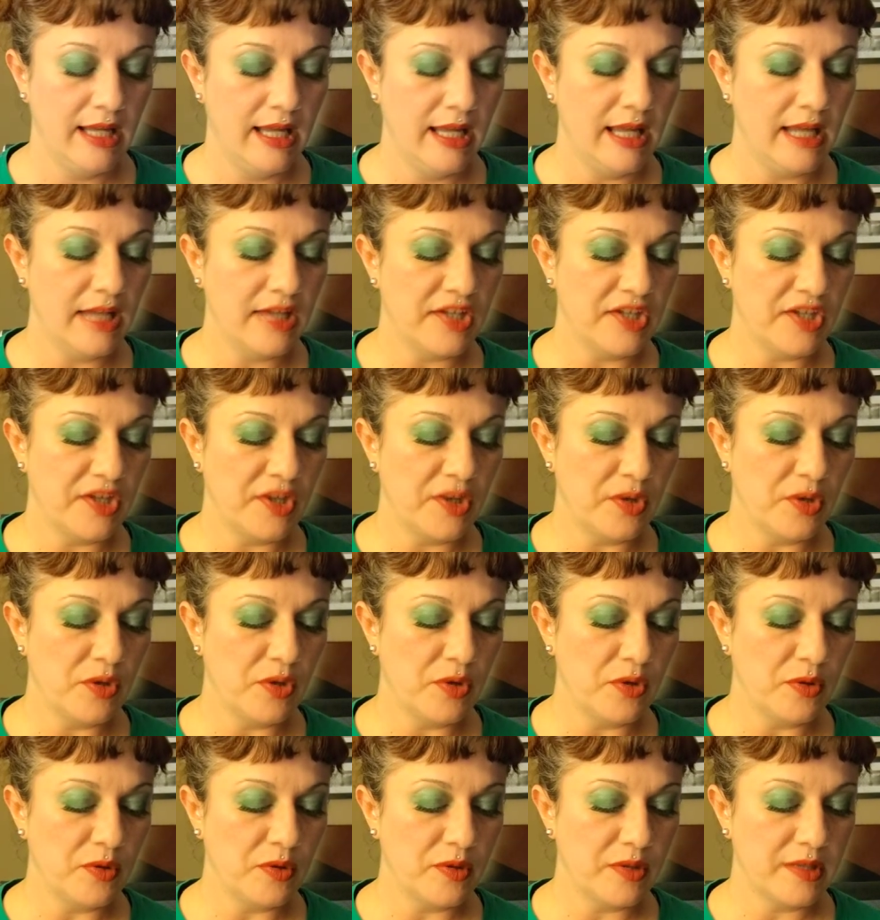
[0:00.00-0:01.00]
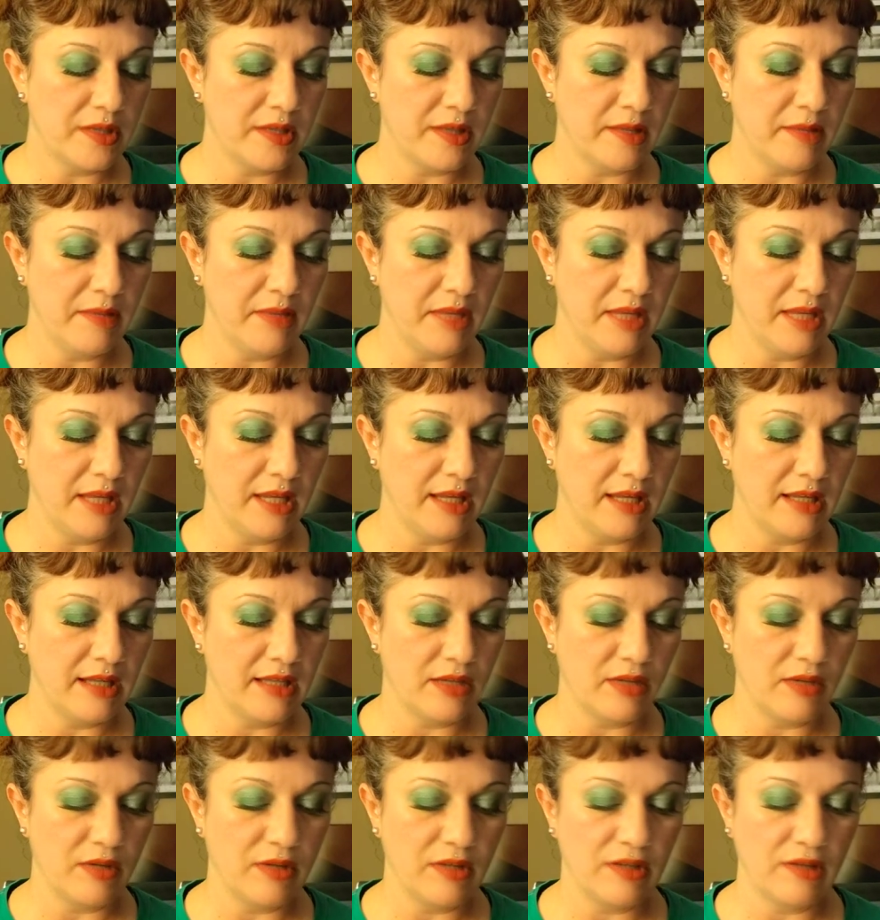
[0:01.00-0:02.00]
And so something is
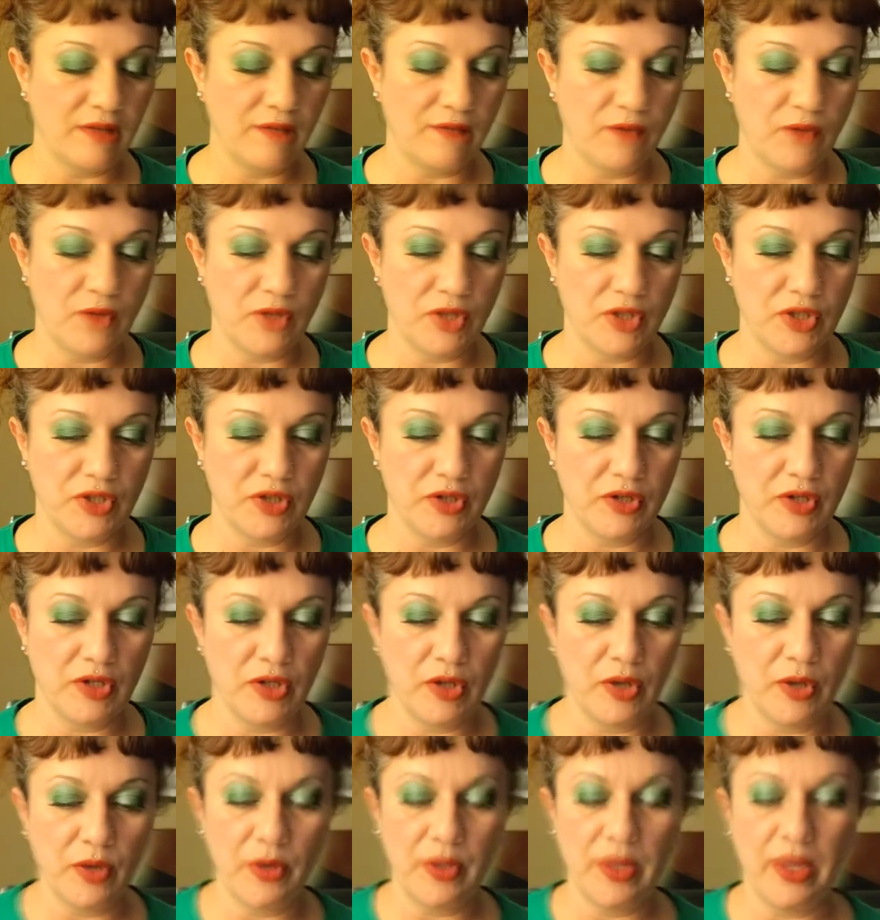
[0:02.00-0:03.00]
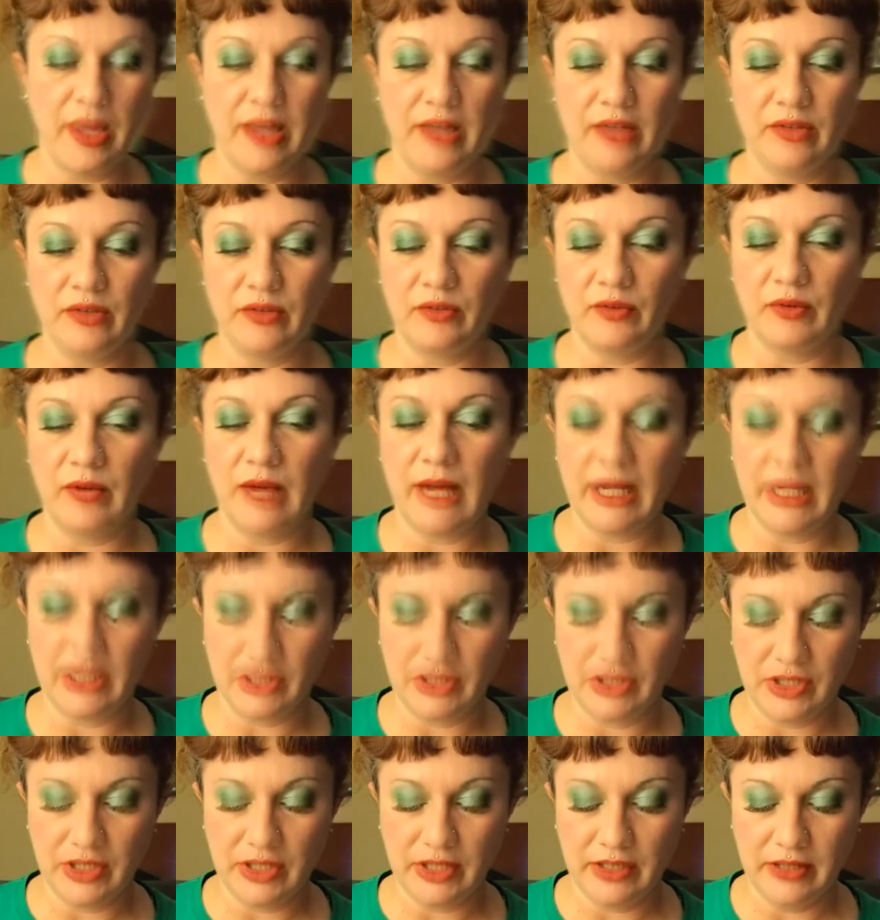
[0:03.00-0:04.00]
going to force you to go that
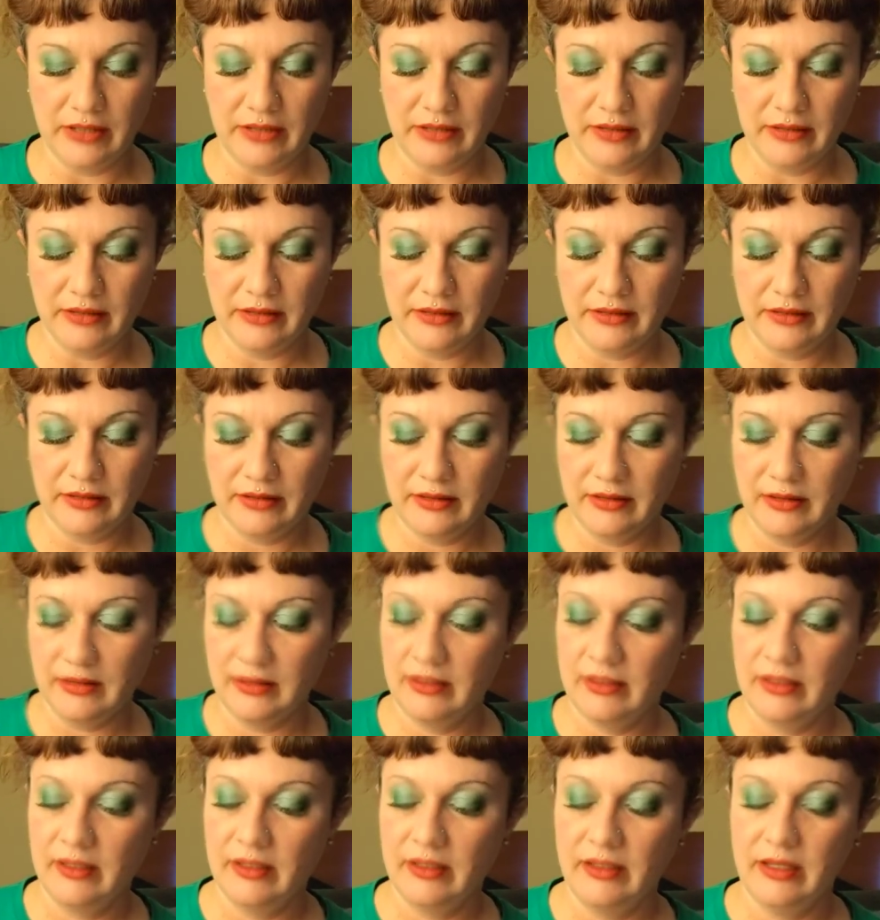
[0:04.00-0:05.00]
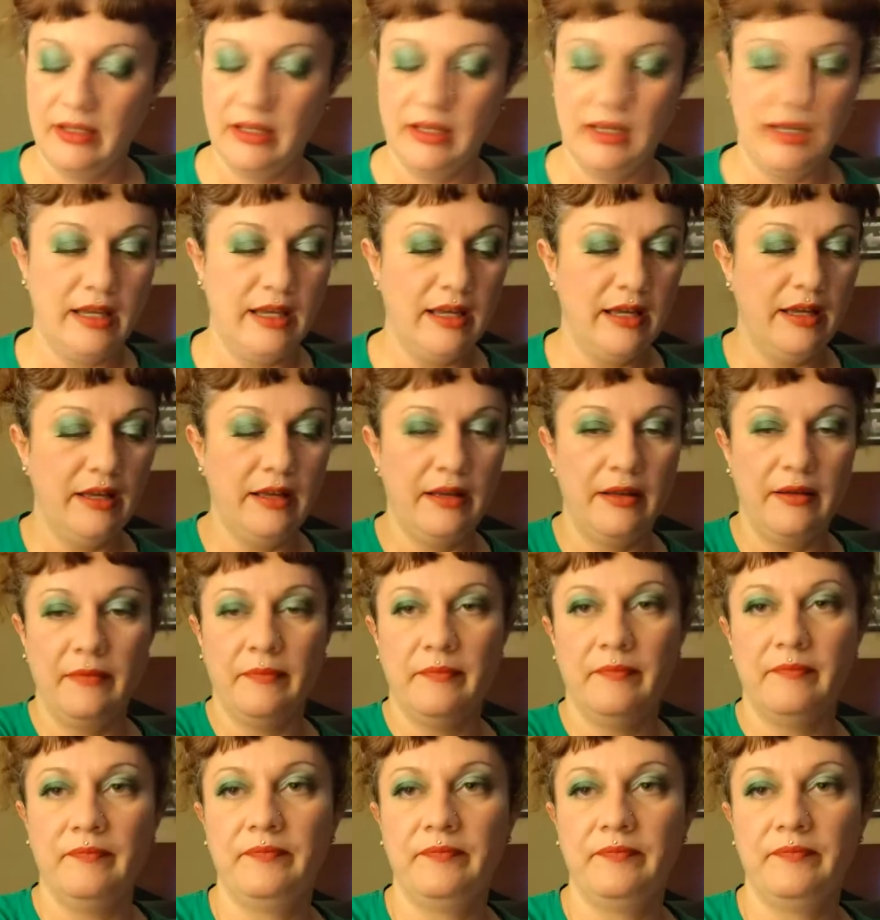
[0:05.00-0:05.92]
direction. Um,